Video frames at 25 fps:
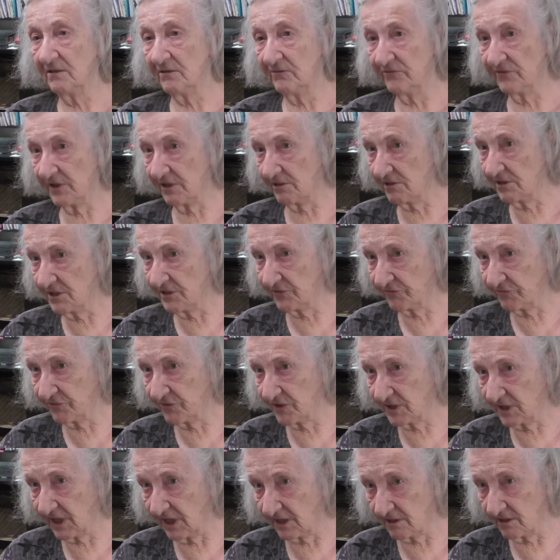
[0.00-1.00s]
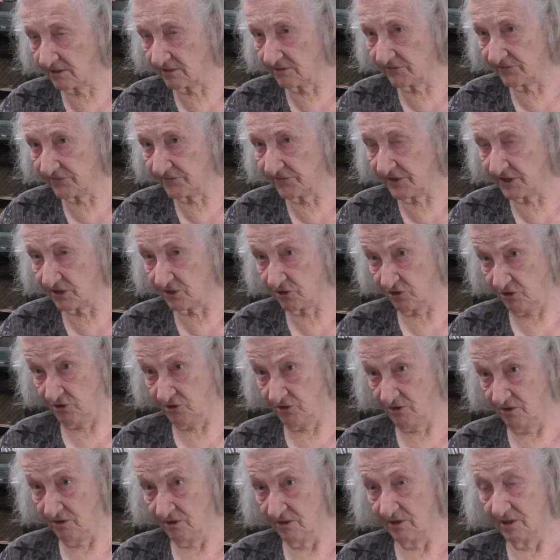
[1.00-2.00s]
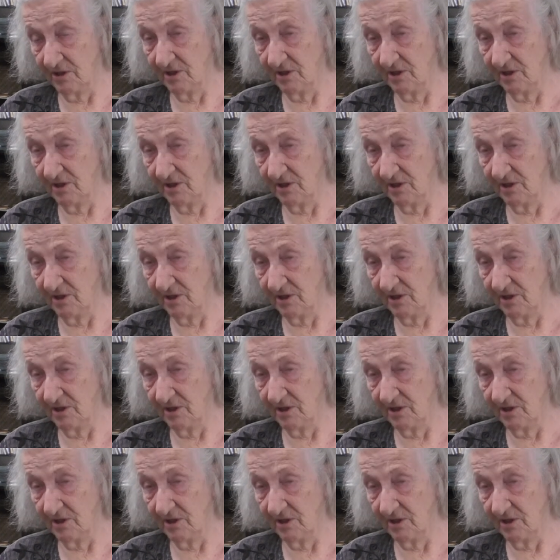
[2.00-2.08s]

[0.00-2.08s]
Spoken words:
Very different kettle of fish.